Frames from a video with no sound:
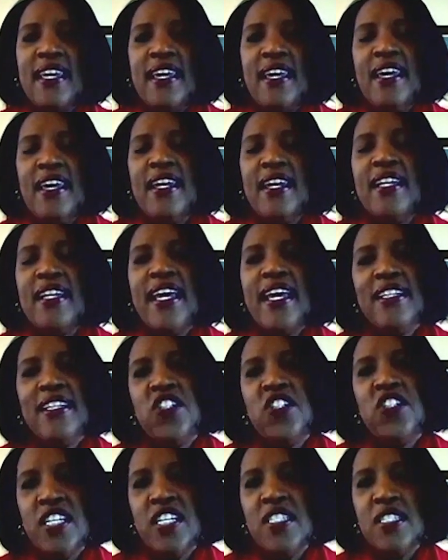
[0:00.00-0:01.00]
And I'd like
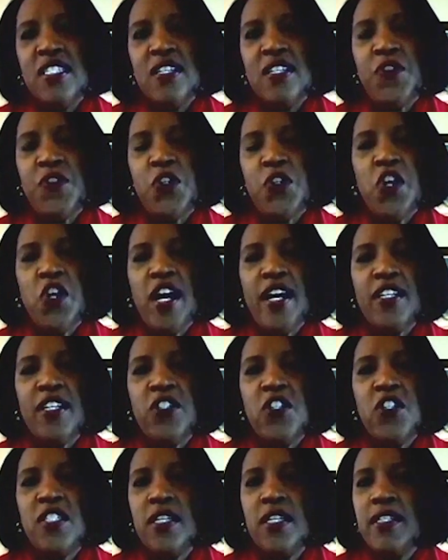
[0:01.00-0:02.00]
Justin to talk
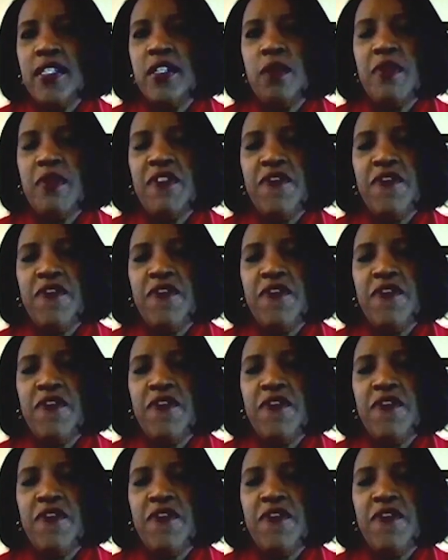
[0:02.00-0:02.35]
just a little bit